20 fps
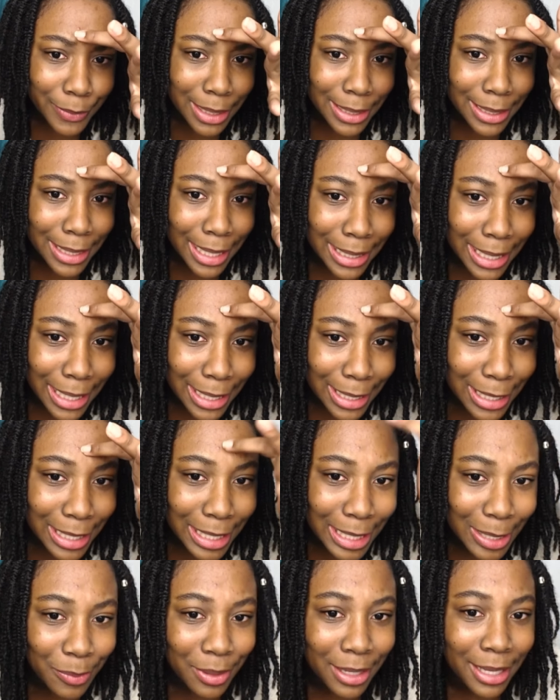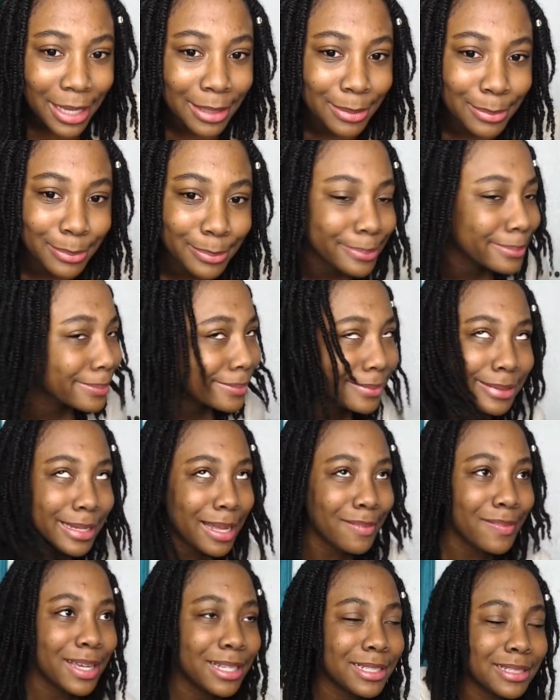look at that cutie.
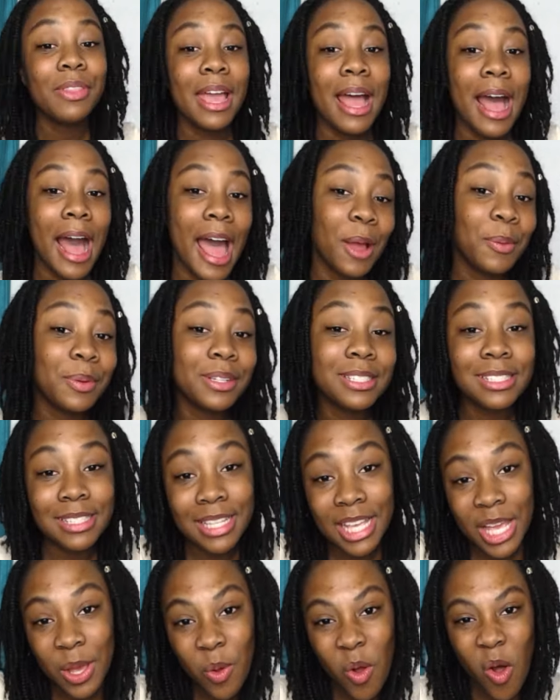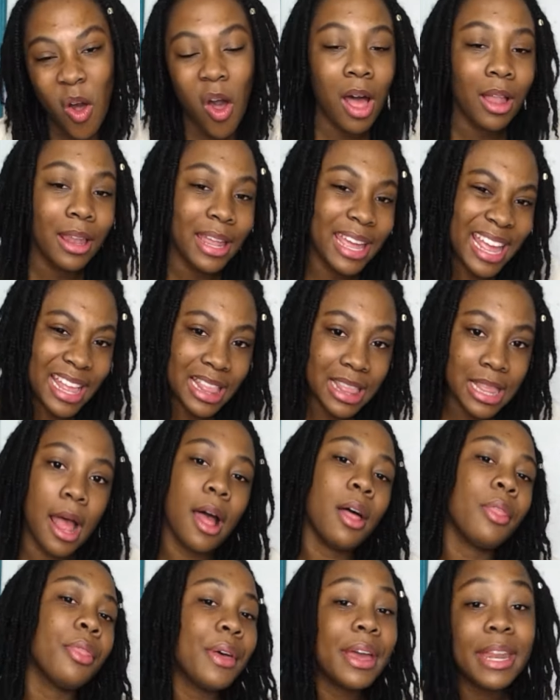Love it. I will see you all in
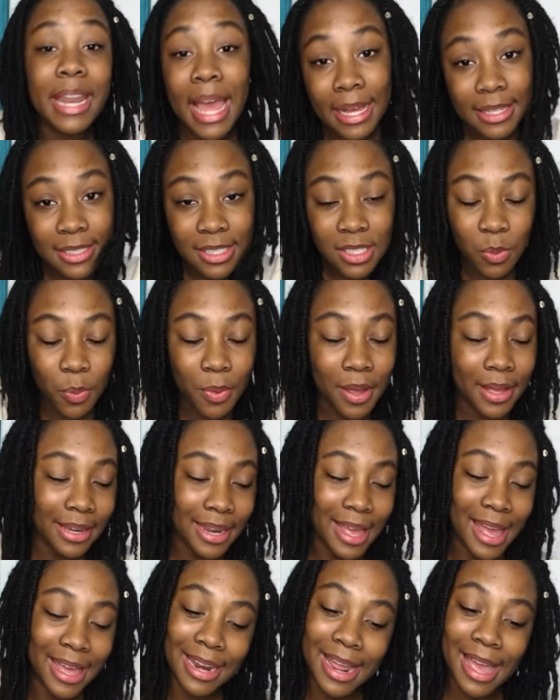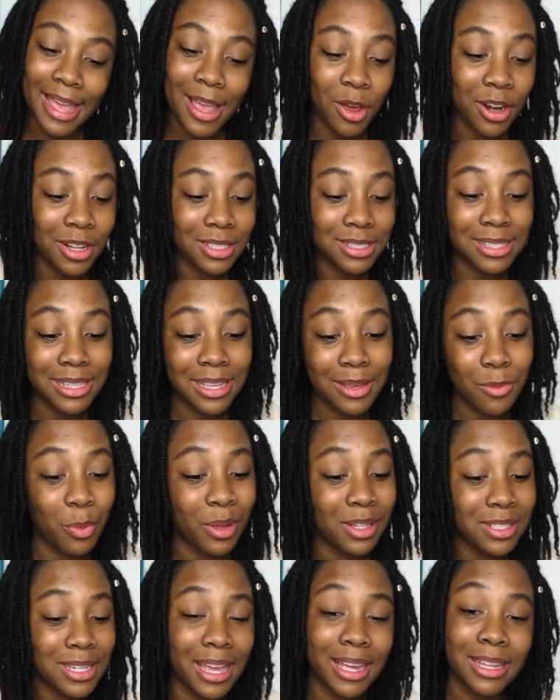the next one. And I honestly
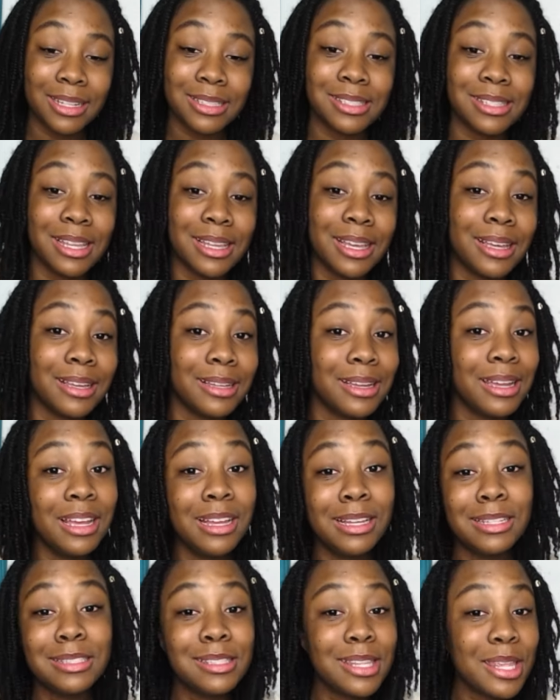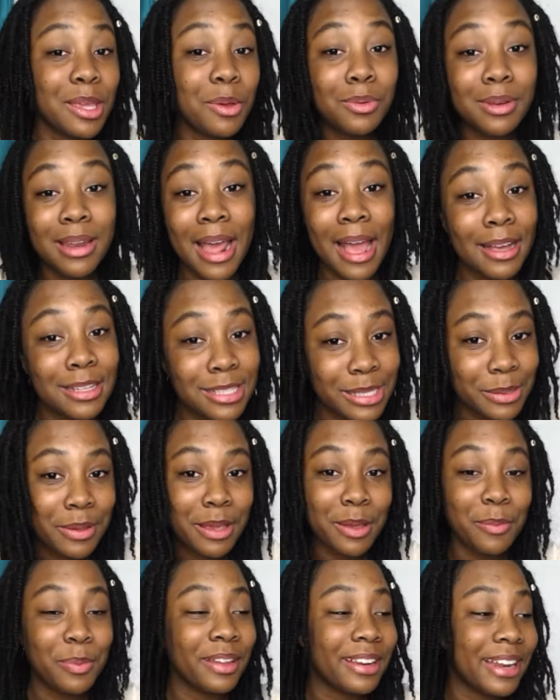wish I could say see you next
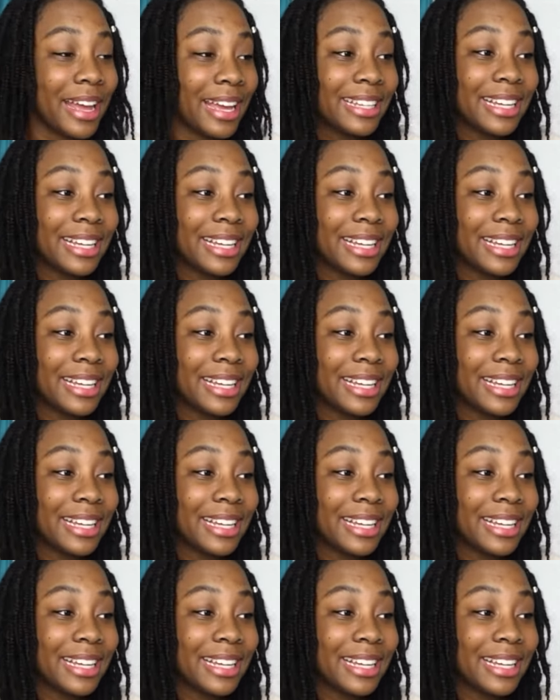week, but